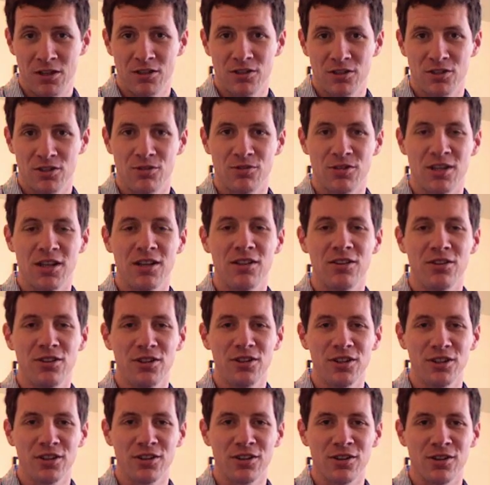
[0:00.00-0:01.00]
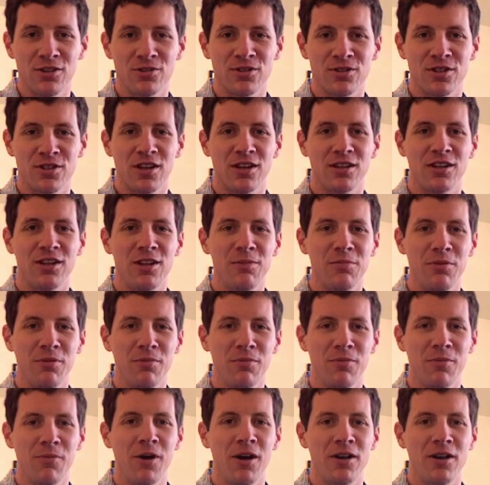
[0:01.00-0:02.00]
So take a look at those and keep
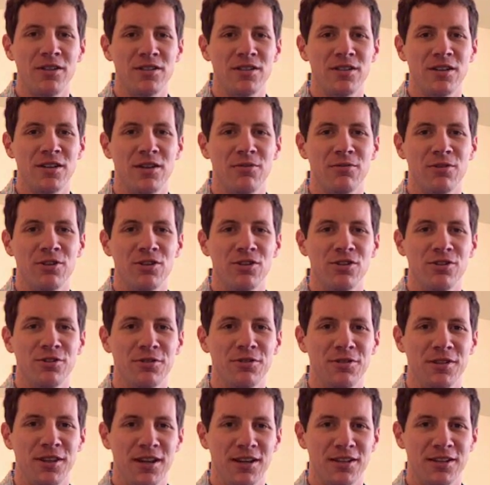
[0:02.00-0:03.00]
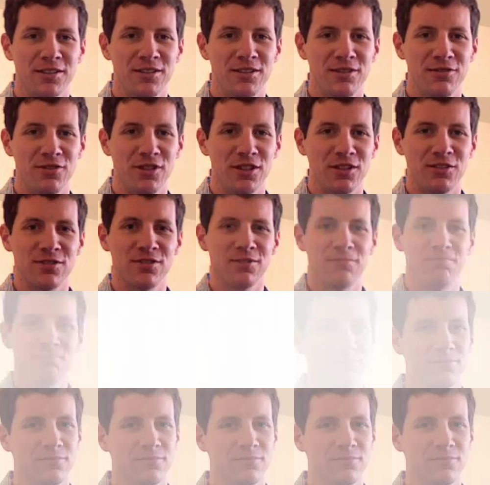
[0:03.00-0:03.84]
them in mind today when you're doing the activities.